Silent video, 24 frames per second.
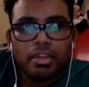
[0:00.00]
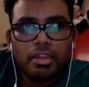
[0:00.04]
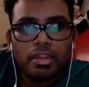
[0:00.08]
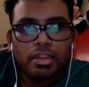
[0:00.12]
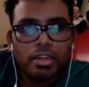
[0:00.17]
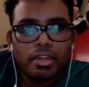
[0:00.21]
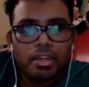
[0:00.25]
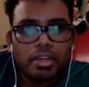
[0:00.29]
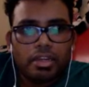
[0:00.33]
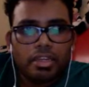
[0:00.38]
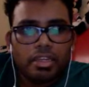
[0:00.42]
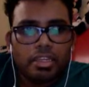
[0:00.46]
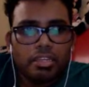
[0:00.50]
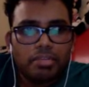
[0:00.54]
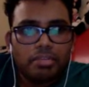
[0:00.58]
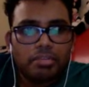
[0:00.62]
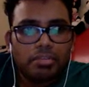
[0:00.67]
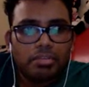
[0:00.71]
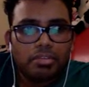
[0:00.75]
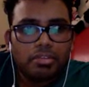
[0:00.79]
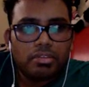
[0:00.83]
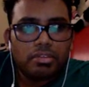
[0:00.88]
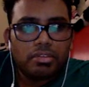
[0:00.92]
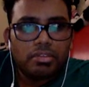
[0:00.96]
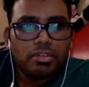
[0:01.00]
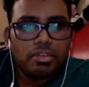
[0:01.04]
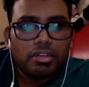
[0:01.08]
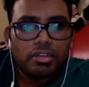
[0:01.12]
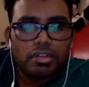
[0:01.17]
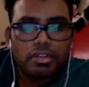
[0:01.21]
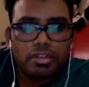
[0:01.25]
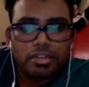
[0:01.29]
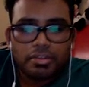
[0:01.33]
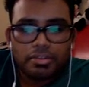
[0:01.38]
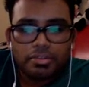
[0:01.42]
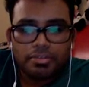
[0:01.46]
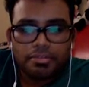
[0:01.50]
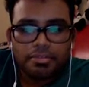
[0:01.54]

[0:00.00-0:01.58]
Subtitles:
enabled the